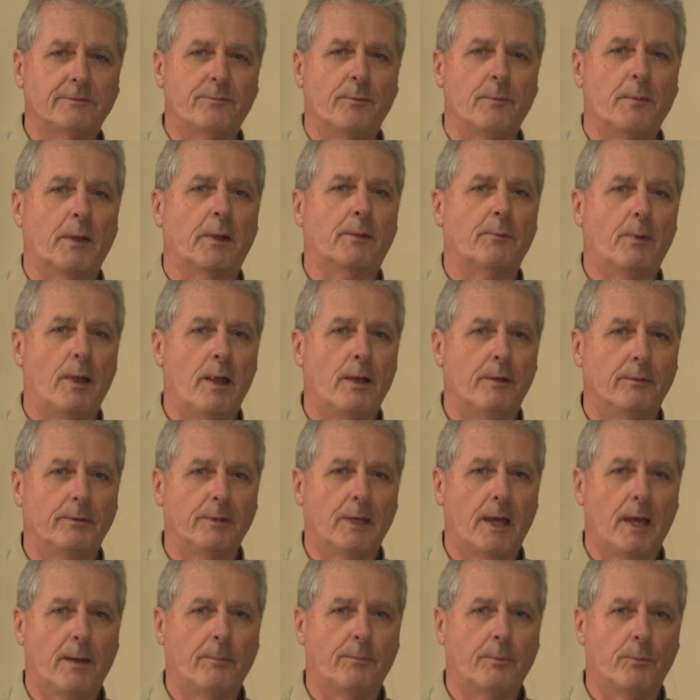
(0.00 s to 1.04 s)
from the ground
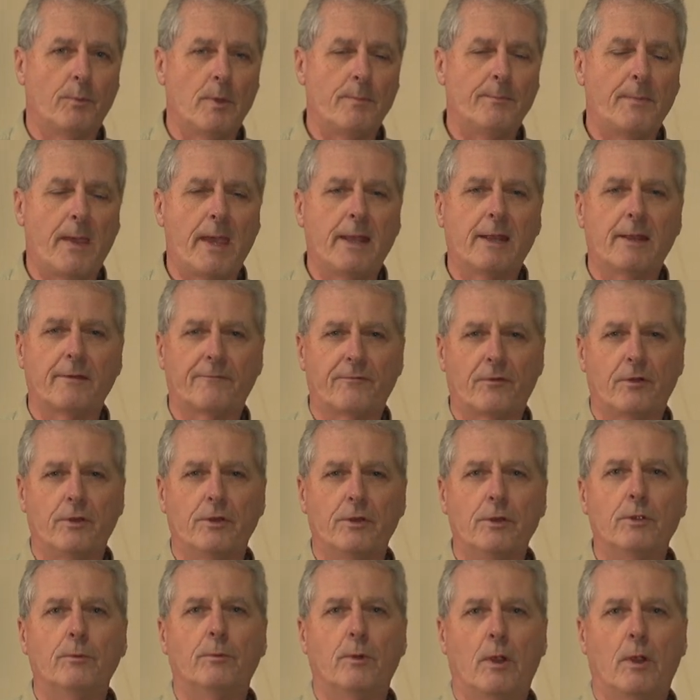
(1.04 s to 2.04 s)
up, we made it for new